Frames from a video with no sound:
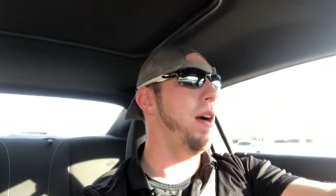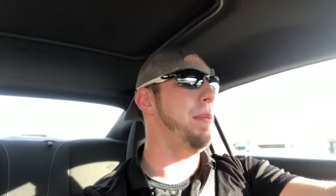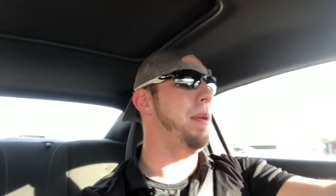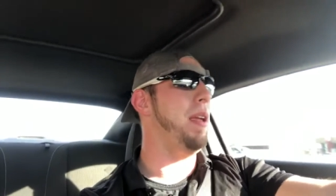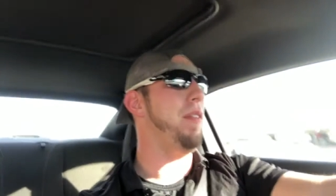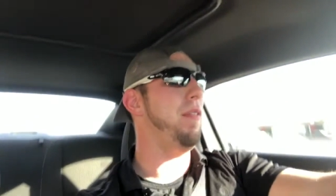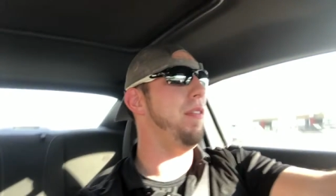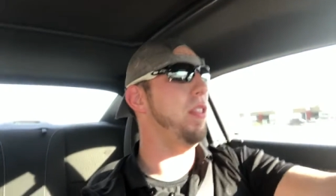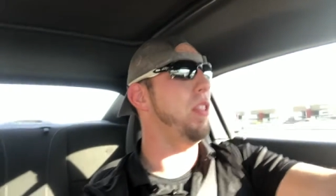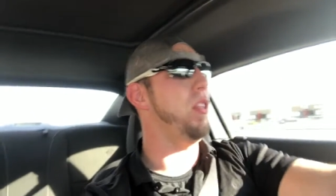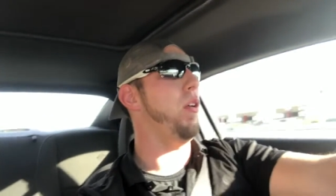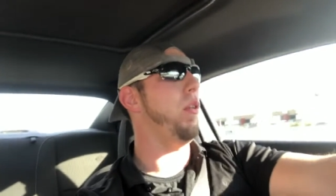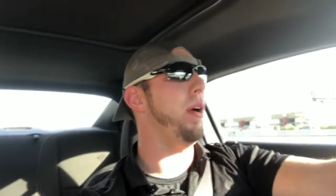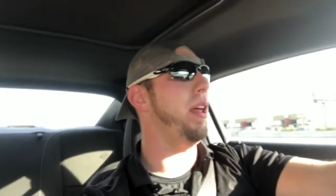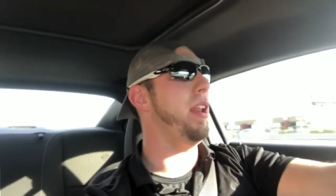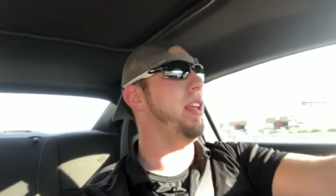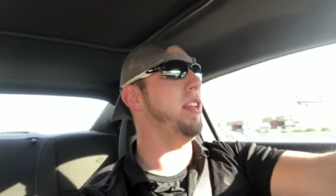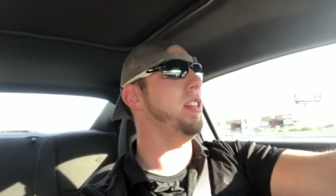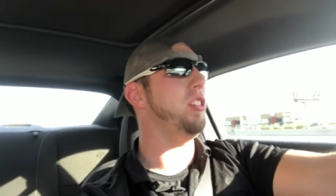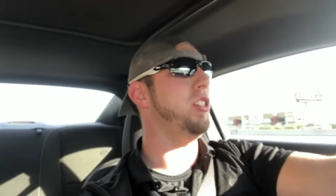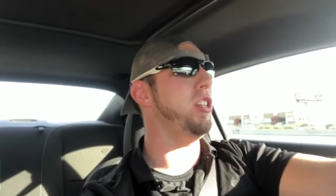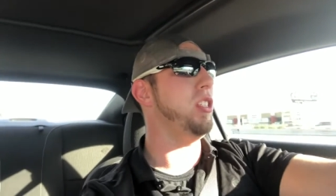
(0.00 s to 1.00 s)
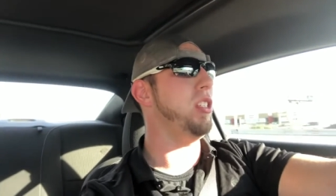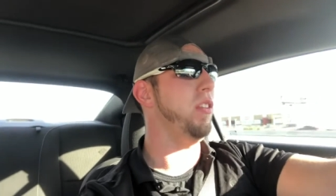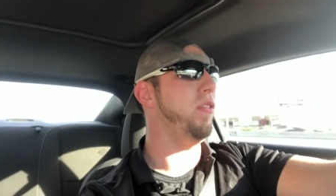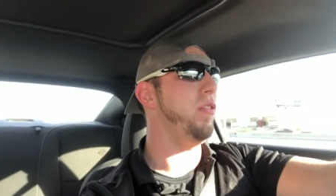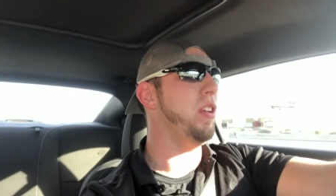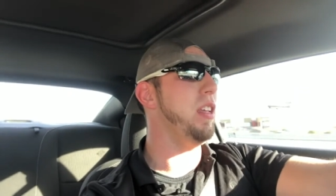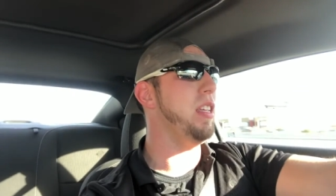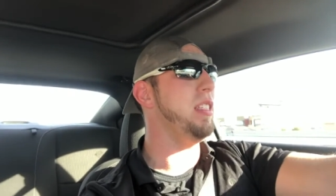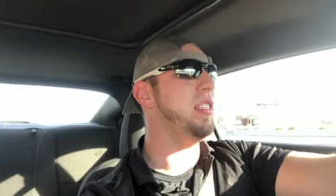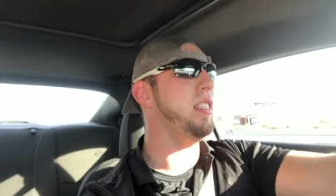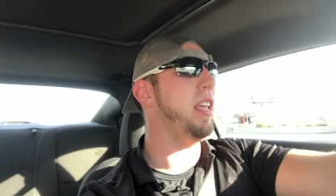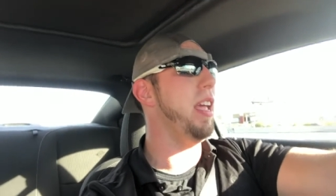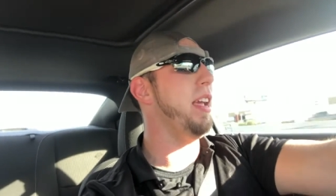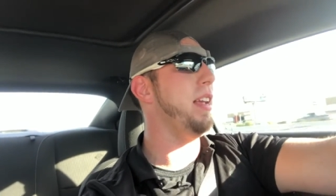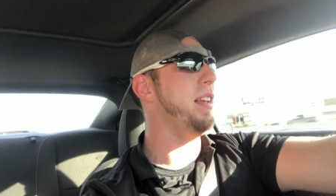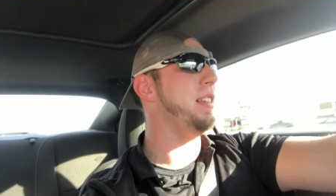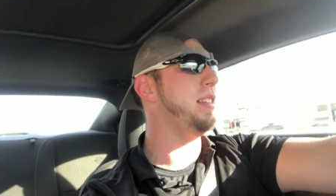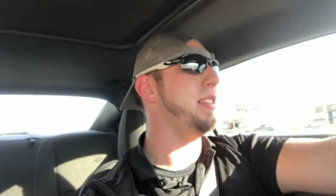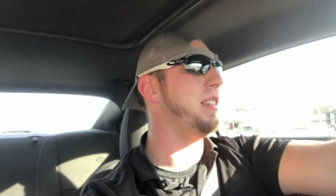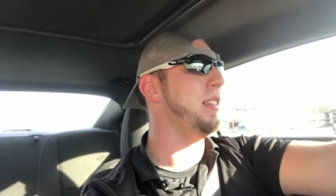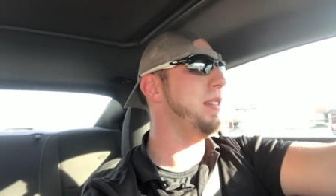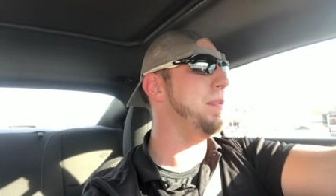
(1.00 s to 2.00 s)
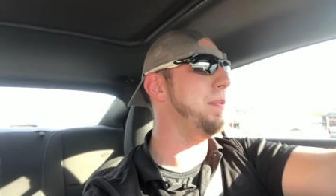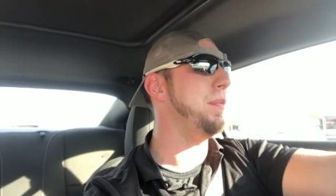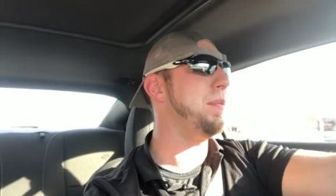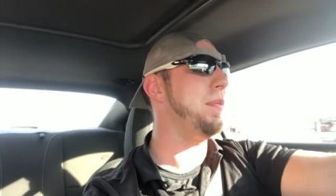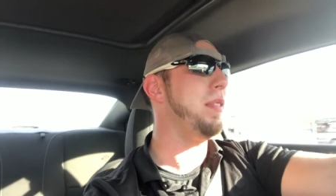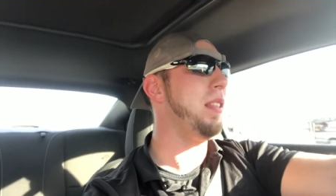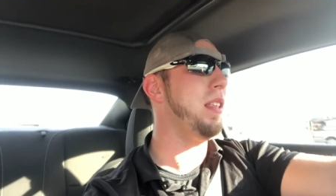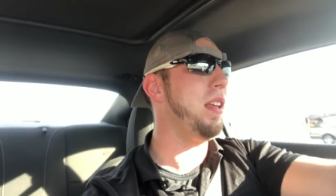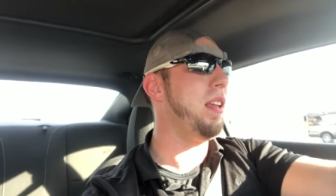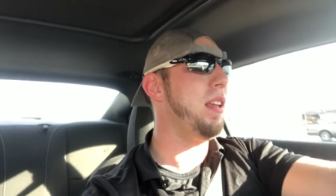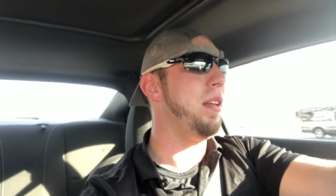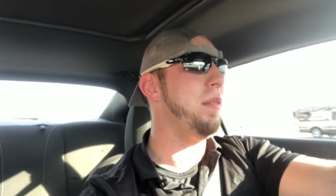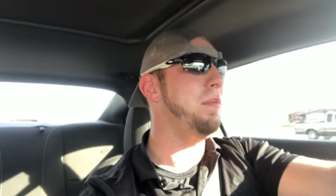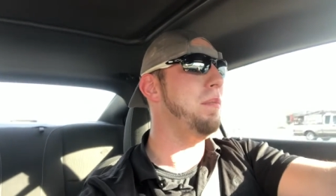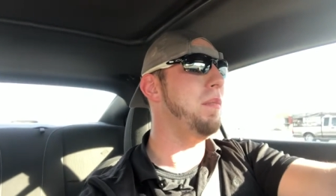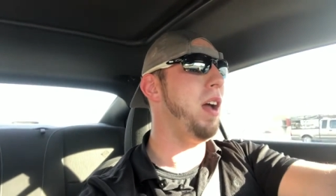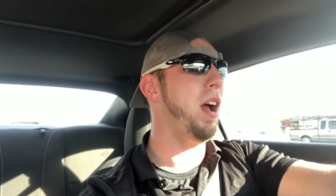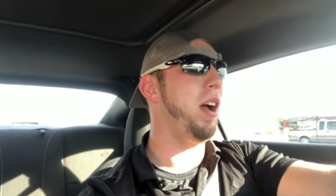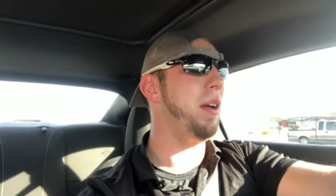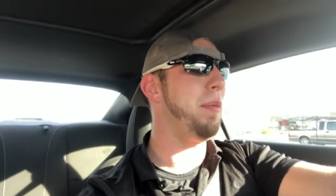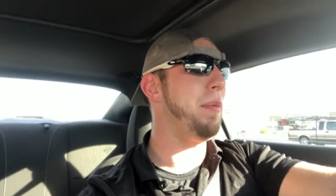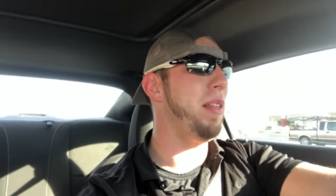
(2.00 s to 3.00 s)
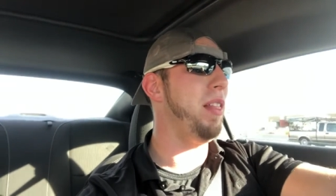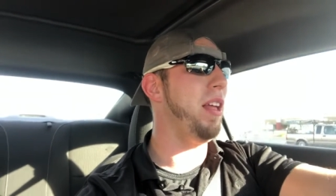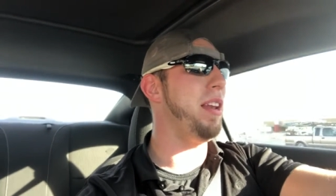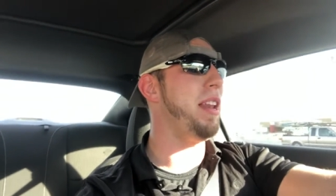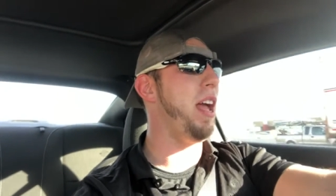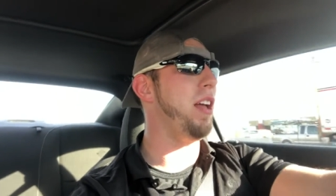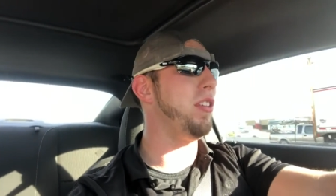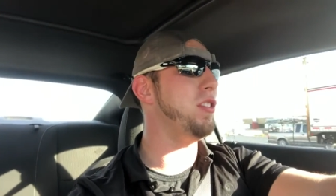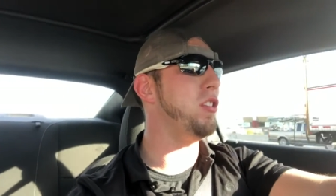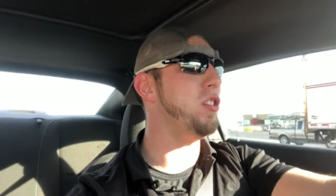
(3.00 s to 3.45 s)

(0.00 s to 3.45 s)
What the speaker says: Even though it is just a V6, I'm not gonna be let down.